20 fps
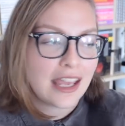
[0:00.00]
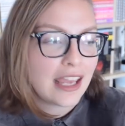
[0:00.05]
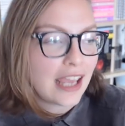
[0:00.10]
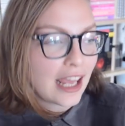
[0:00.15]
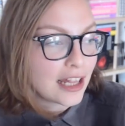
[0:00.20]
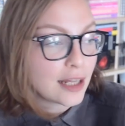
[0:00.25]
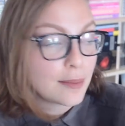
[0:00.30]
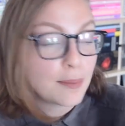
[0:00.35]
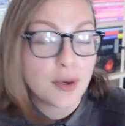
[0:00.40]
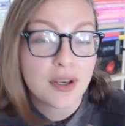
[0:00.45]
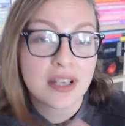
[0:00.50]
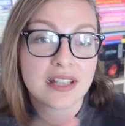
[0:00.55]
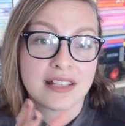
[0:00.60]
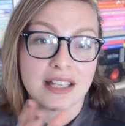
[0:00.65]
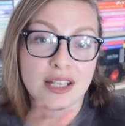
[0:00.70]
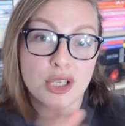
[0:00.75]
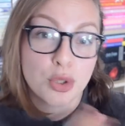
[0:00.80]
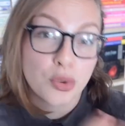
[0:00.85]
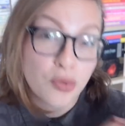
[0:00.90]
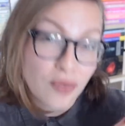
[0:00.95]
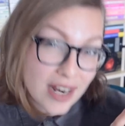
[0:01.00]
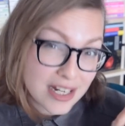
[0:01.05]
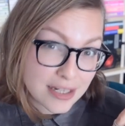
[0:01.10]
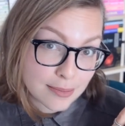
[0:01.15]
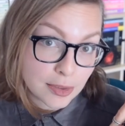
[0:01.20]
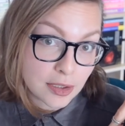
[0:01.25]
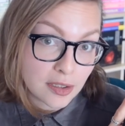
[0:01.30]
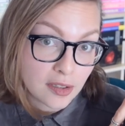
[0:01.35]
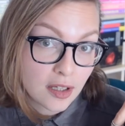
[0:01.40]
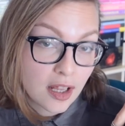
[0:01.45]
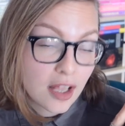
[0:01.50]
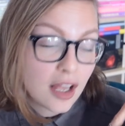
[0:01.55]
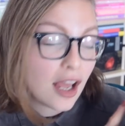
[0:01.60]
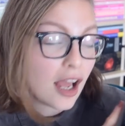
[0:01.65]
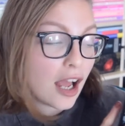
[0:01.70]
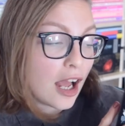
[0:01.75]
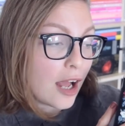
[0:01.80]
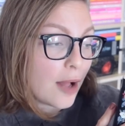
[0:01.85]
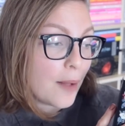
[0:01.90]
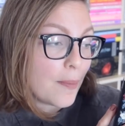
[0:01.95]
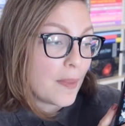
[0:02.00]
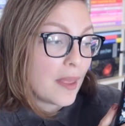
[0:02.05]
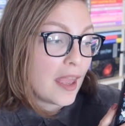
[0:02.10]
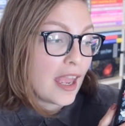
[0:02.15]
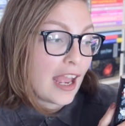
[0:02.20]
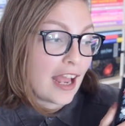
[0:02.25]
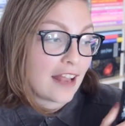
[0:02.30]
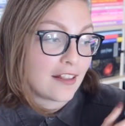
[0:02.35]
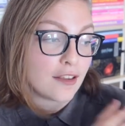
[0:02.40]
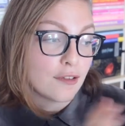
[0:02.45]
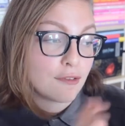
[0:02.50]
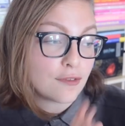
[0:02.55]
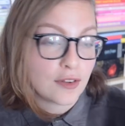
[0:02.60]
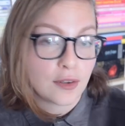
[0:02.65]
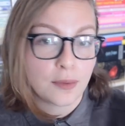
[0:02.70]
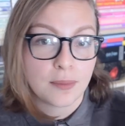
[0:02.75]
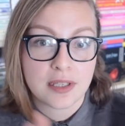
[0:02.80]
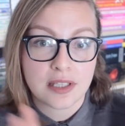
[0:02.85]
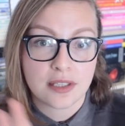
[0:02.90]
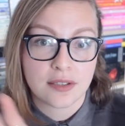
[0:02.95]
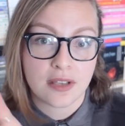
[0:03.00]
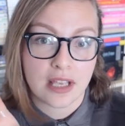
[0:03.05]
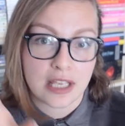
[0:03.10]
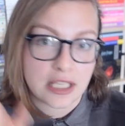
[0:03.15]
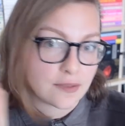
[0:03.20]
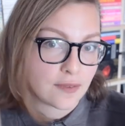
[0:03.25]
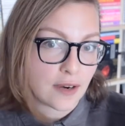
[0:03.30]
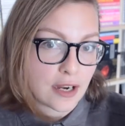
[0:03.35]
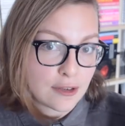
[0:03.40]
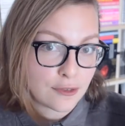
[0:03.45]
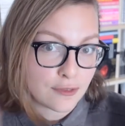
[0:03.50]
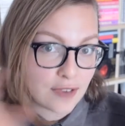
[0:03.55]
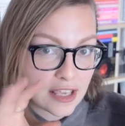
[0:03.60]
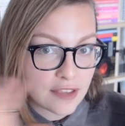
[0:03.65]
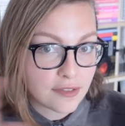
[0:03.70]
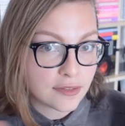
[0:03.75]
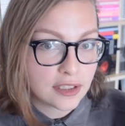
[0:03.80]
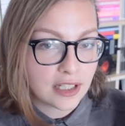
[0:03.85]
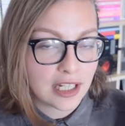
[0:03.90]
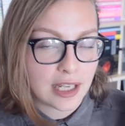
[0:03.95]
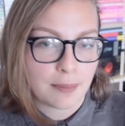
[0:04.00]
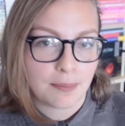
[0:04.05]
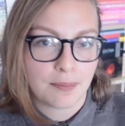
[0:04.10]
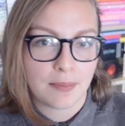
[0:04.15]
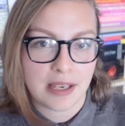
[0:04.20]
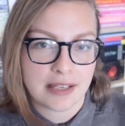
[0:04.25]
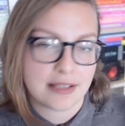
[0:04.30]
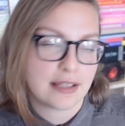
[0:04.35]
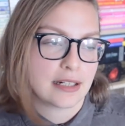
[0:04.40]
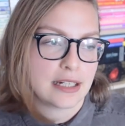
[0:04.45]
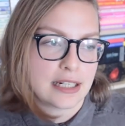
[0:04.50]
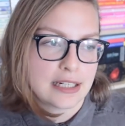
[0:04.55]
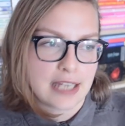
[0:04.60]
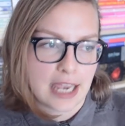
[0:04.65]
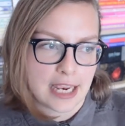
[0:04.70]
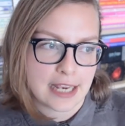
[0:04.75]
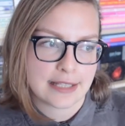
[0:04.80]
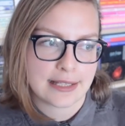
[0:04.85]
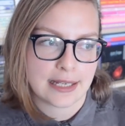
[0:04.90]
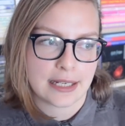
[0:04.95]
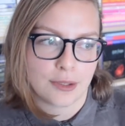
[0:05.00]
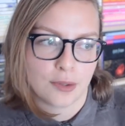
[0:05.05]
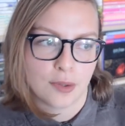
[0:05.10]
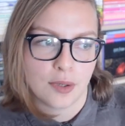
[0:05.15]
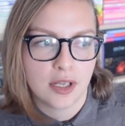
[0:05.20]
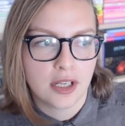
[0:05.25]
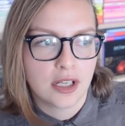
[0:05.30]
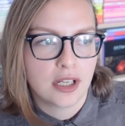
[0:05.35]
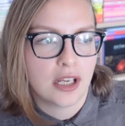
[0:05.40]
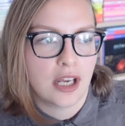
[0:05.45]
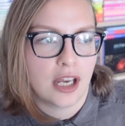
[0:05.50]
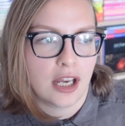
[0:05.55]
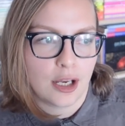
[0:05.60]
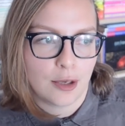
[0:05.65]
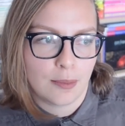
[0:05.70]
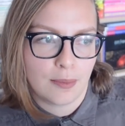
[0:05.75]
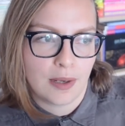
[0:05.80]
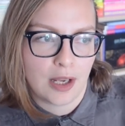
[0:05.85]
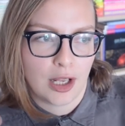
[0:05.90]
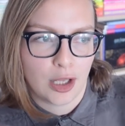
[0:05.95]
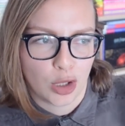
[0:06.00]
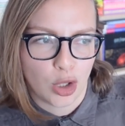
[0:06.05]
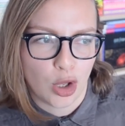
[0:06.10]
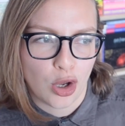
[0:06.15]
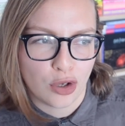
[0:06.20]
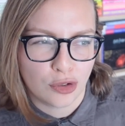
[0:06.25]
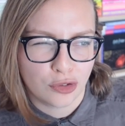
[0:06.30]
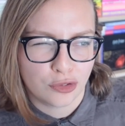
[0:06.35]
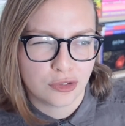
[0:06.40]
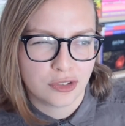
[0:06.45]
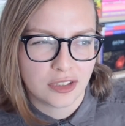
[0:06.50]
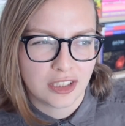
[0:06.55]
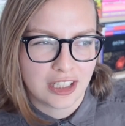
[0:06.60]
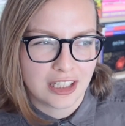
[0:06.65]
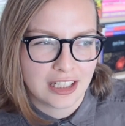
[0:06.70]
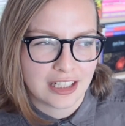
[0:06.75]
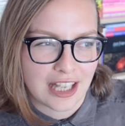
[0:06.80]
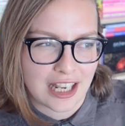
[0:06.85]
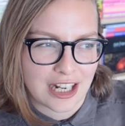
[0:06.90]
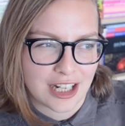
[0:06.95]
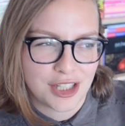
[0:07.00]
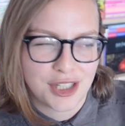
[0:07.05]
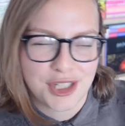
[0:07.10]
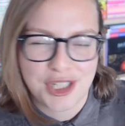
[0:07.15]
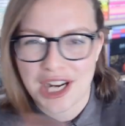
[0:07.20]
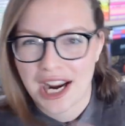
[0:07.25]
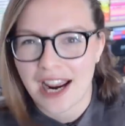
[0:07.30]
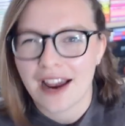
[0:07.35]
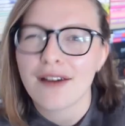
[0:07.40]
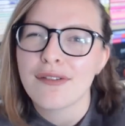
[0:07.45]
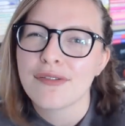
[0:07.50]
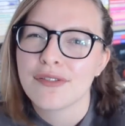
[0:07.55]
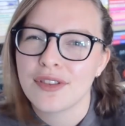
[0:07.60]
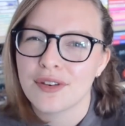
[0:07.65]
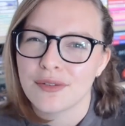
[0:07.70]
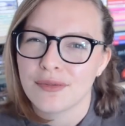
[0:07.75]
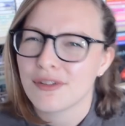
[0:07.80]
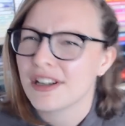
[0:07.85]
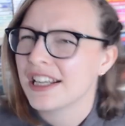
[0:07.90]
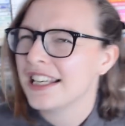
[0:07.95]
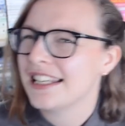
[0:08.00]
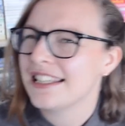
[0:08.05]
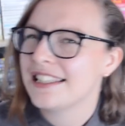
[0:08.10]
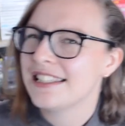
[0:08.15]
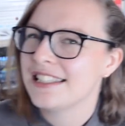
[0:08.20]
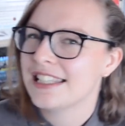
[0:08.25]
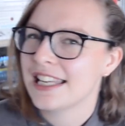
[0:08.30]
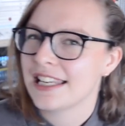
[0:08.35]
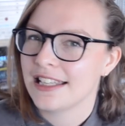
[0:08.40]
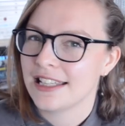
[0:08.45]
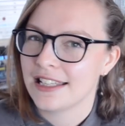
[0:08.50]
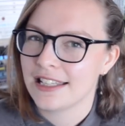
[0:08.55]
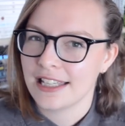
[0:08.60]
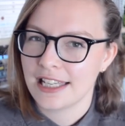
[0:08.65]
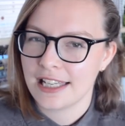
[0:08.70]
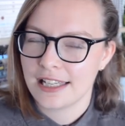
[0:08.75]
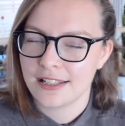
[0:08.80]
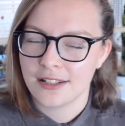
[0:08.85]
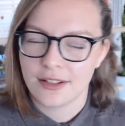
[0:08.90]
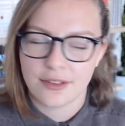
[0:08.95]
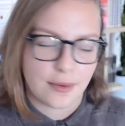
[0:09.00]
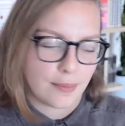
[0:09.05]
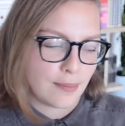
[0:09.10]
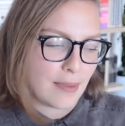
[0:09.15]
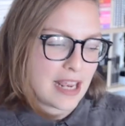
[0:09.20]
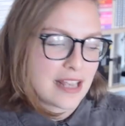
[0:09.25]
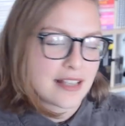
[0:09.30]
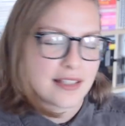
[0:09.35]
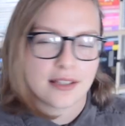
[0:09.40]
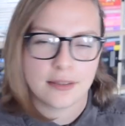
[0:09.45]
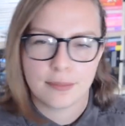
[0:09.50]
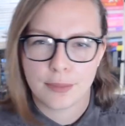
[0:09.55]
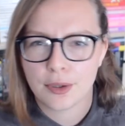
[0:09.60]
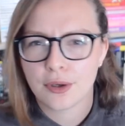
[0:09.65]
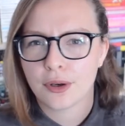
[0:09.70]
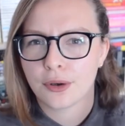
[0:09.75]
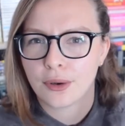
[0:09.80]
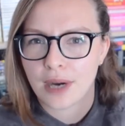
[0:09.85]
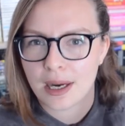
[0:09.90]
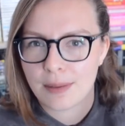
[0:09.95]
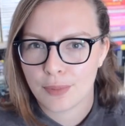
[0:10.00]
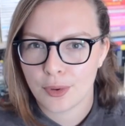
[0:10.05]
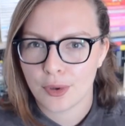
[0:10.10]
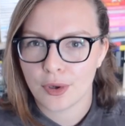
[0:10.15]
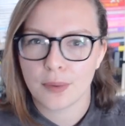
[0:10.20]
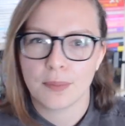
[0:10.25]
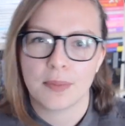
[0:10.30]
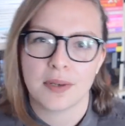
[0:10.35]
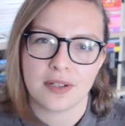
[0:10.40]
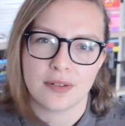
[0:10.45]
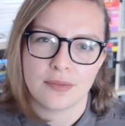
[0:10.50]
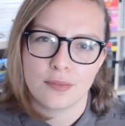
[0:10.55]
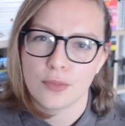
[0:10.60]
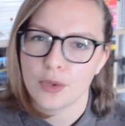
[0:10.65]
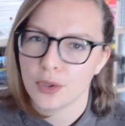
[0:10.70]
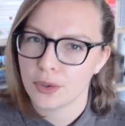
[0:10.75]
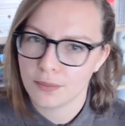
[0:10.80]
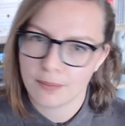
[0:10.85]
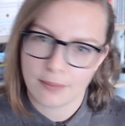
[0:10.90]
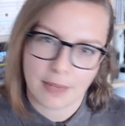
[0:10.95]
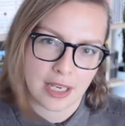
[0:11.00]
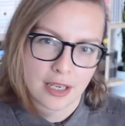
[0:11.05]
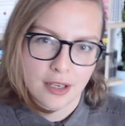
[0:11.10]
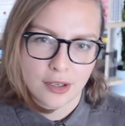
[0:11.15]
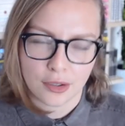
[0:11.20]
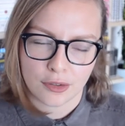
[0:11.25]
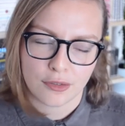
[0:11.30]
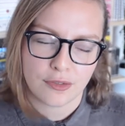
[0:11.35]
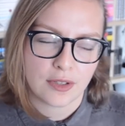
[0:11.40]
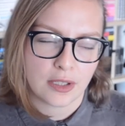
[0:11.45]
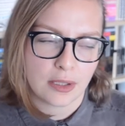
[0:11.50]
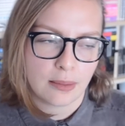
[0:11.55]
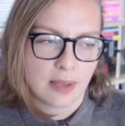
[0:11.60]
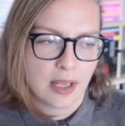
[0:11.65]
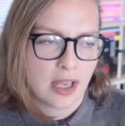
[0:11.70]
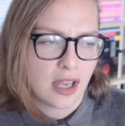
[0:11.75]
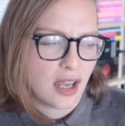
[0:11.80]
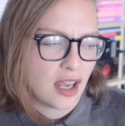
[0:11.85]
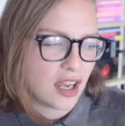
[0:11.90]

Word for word: And the book is incredible, and the film is very faithful. It basically takes out a lot of like chaff that really didn't need, that makes the book a great book but wouldn't make a good film.